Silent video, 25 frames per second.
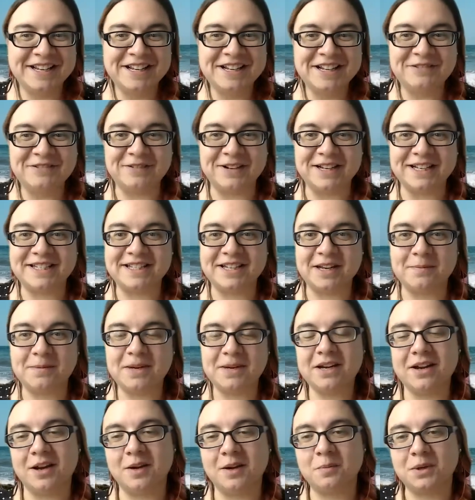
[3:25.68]
which,
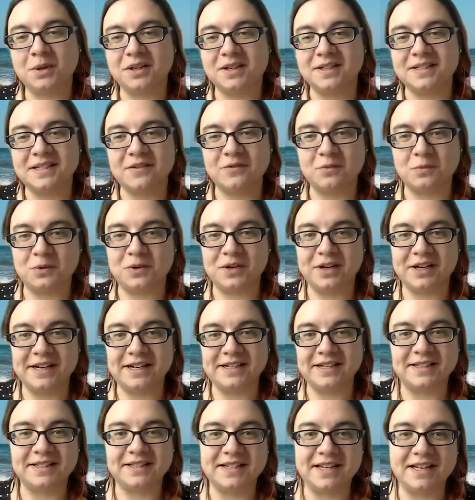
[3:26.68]
because everybody
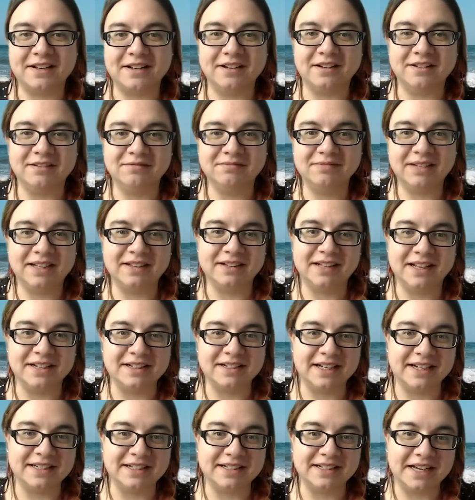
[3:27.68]
needs a seagull in their
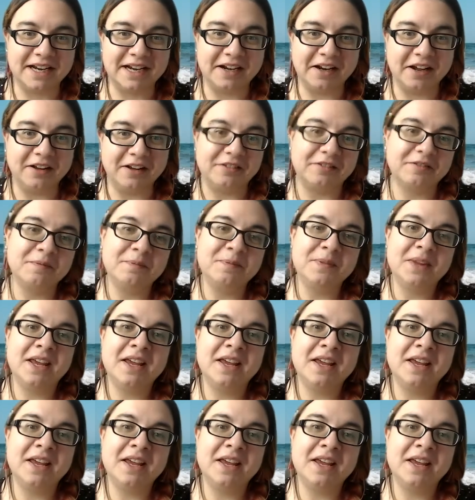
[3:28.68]
day-to-day life.